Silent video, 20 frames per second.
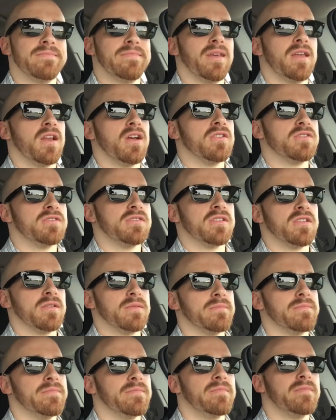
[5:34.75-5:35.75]
you know,
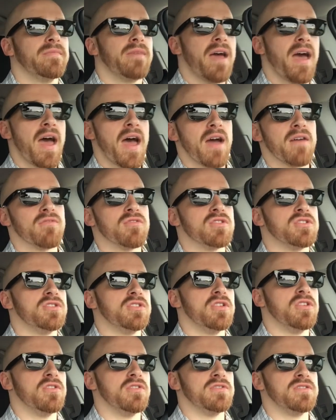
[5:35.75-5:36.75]
some average
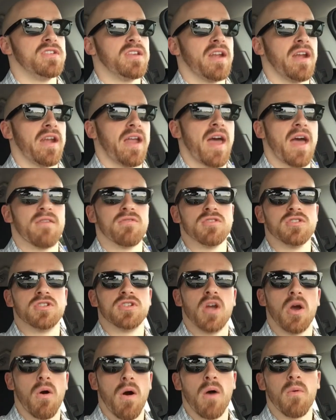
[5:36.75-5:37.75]
dudes in an average
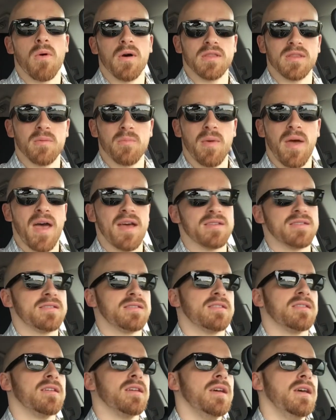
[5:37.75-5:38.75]
show. I want the
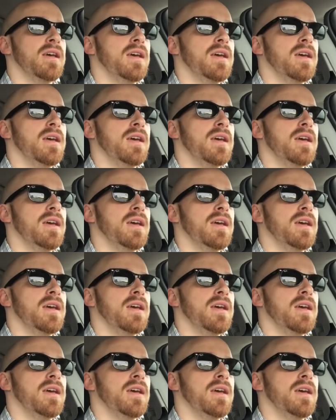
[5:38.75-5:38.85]
best.